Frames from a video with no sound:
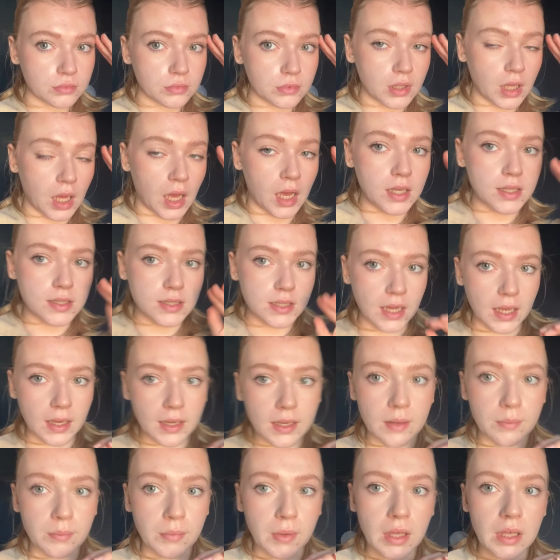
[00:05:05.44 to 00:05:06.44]
That has
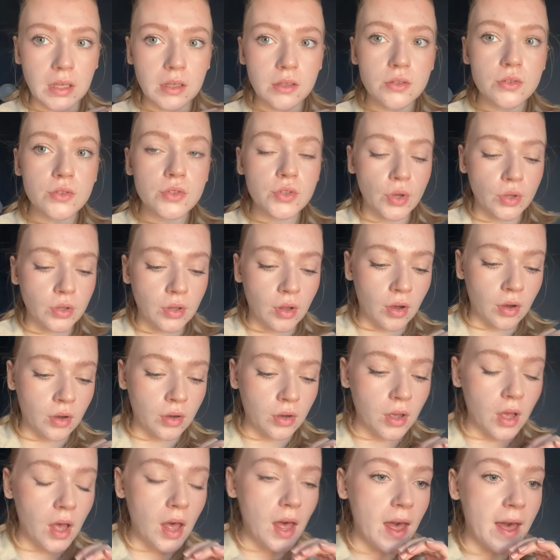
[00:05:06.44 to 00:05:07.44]
taken me so
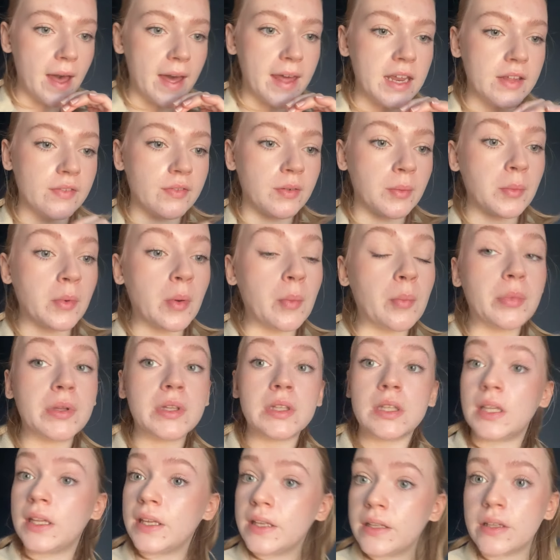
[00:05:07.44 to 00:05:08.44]
long, and if I'm
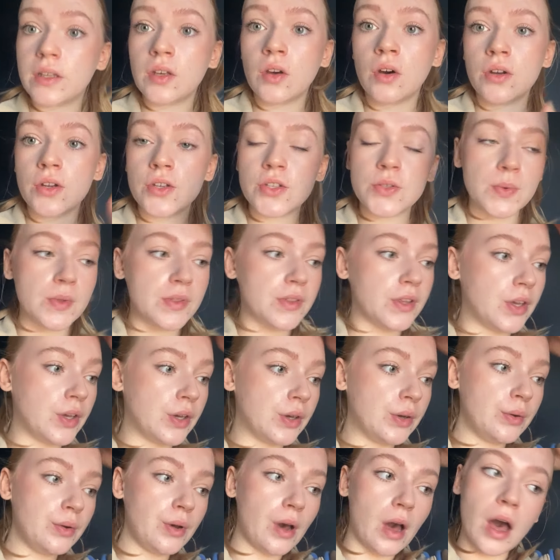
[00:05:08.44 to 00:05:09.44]
completely honest with
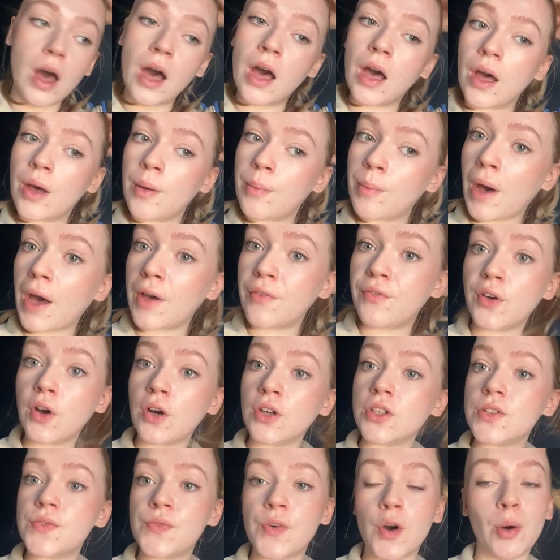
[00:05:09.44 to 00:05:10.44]
you, I
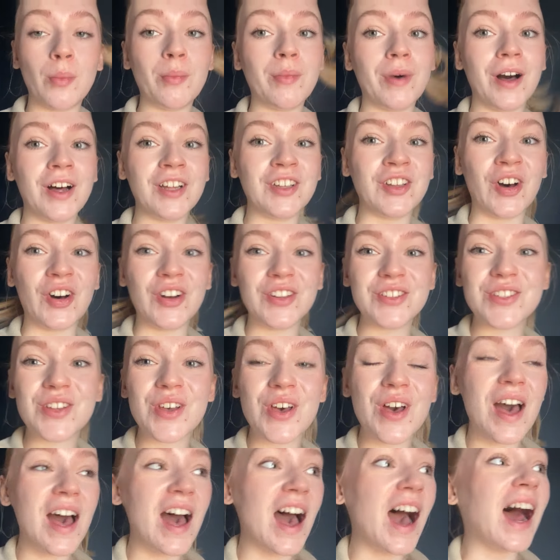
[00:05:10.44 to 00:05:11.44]
forgot to film a lot
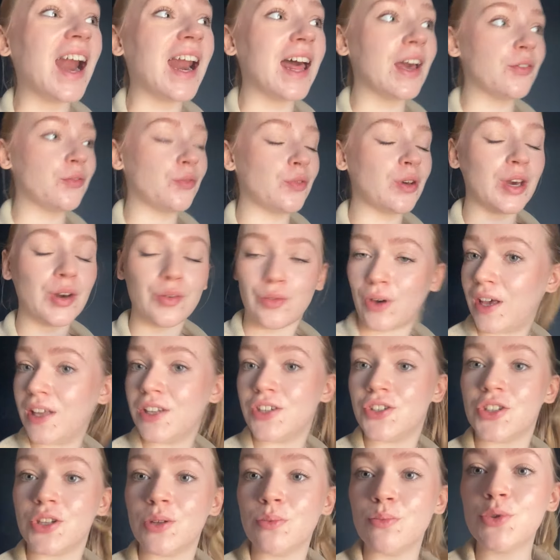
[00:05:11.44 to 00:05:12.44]
and I
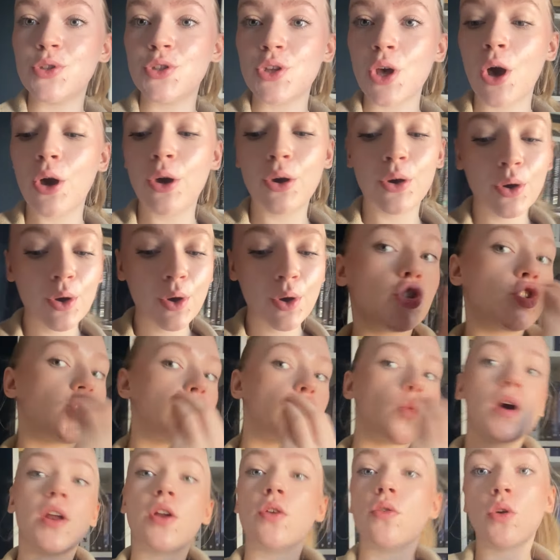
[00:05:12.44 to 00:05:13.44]
rearranged them, so
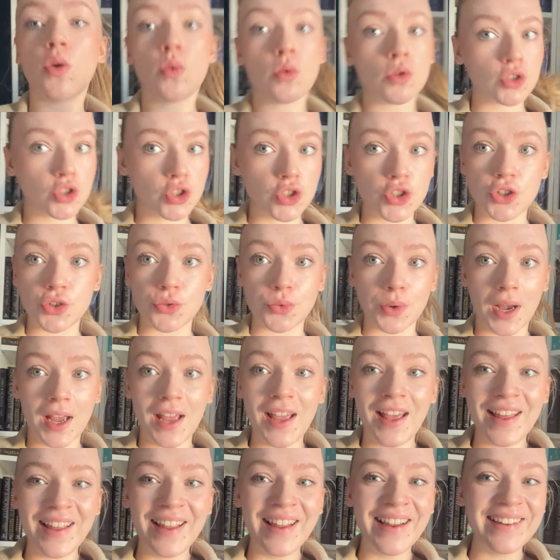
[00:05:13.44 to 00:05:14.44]
I don't know what to do right
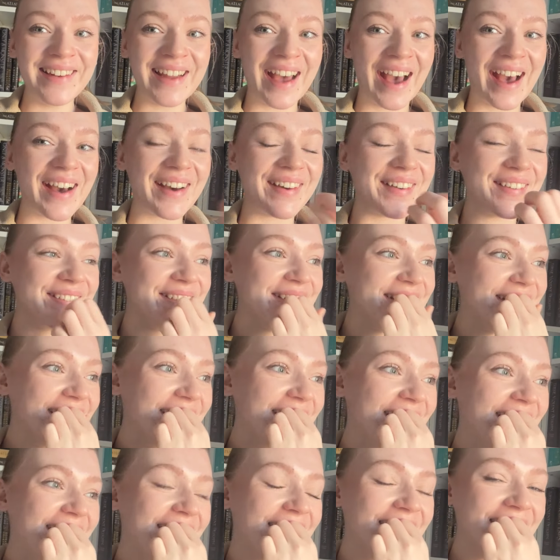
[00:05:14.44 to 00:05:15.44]
now,
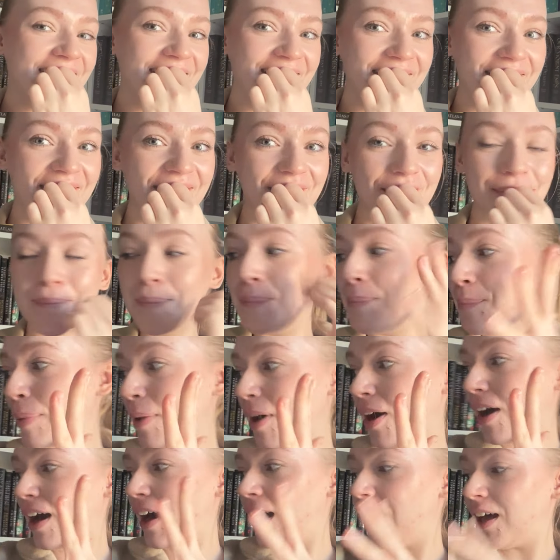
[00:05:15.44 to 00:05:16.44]

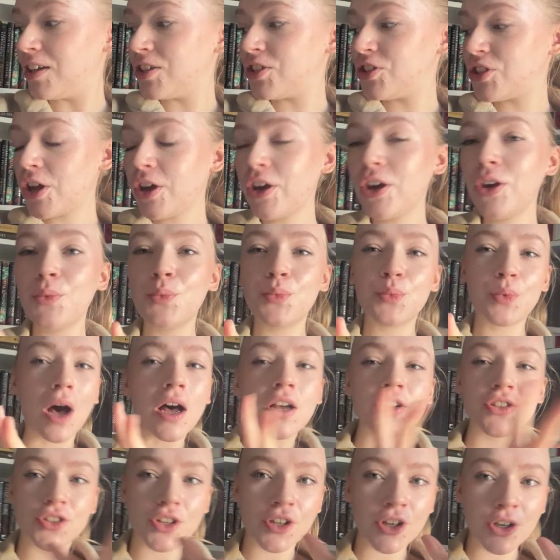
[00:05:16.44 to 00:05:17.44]
but I'll show
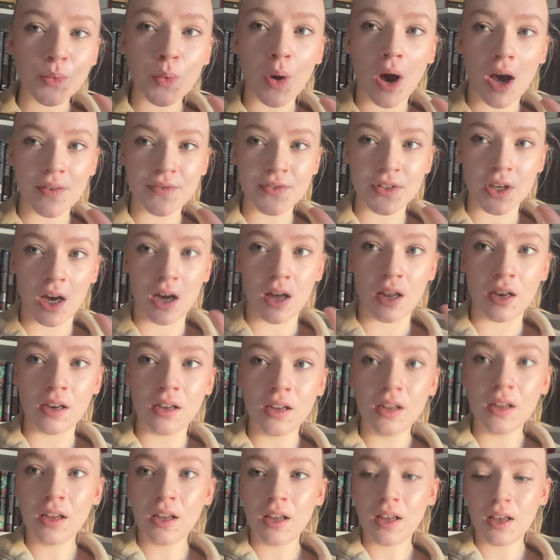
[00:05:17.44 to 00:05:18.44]
you what I've done,
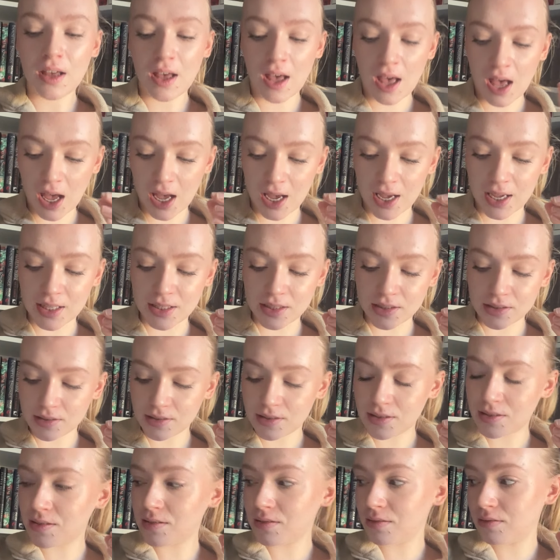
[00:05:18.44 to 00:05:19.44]
and
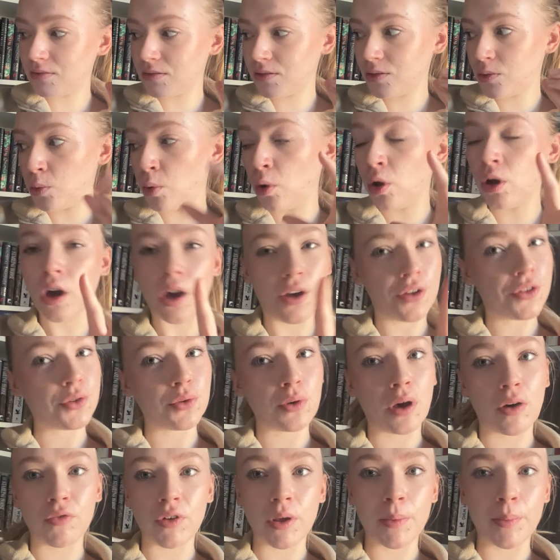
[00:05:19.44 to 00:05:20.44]
we'll go
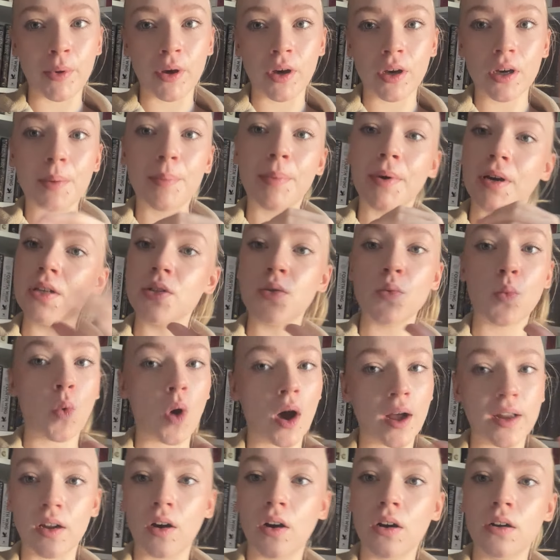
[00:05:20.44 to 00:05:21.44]
through every book because
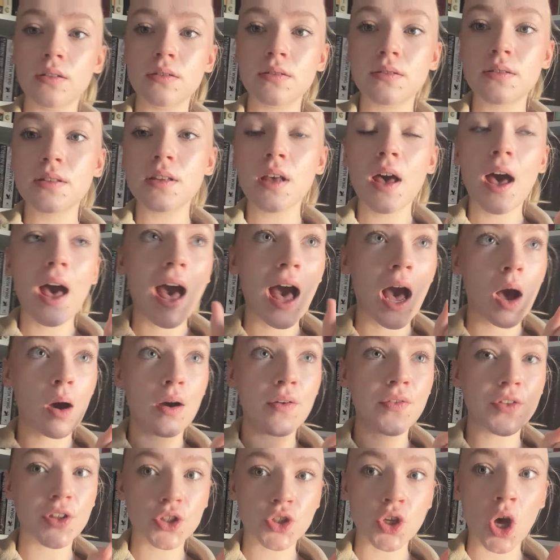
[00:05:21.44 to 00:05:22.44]
why not.
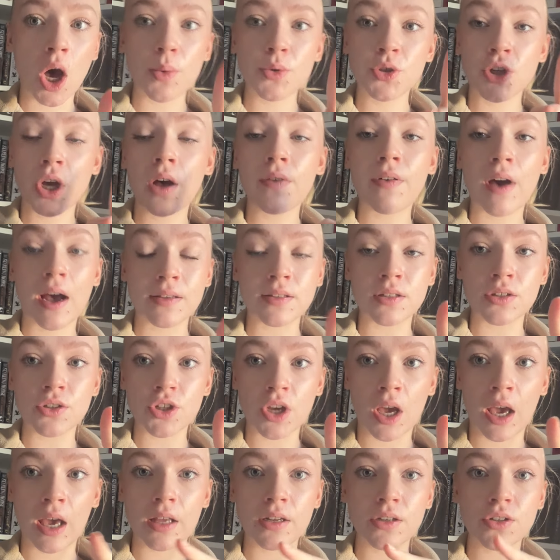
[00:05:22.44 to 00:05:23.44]
However, the top shelf hasn't
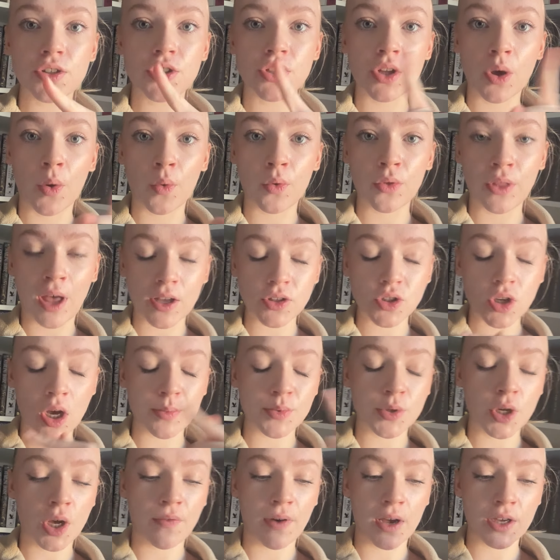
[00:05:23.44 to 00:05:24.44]
changed, so that top
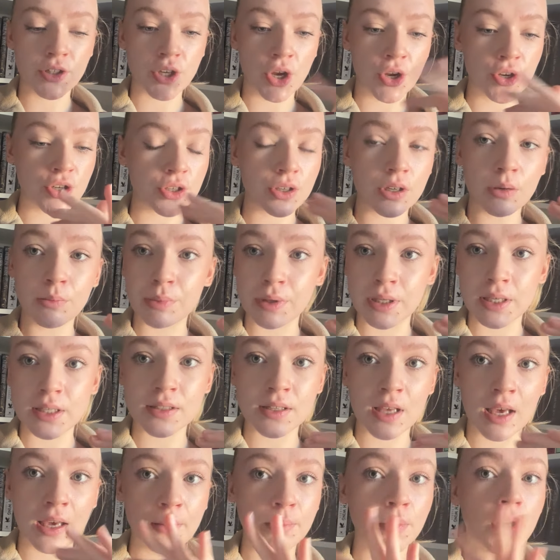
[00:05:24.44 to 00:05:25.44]
shelf I showed you complete
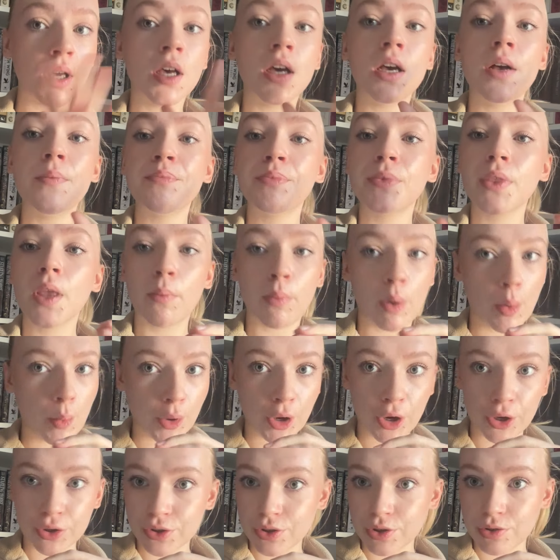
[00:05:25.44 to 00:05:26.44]
same, but we'll
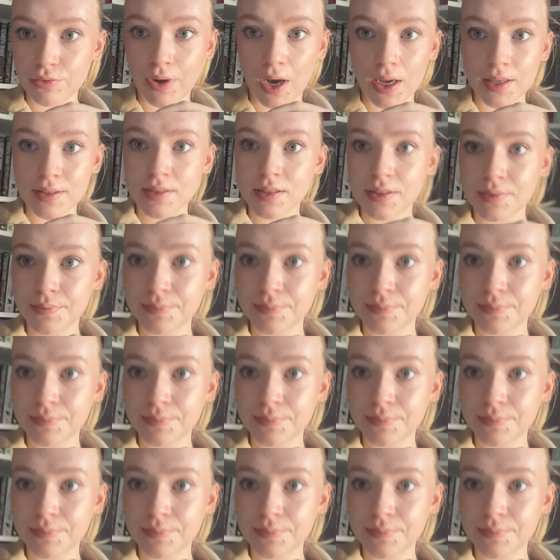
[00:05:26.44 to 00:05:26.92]
go through the rest.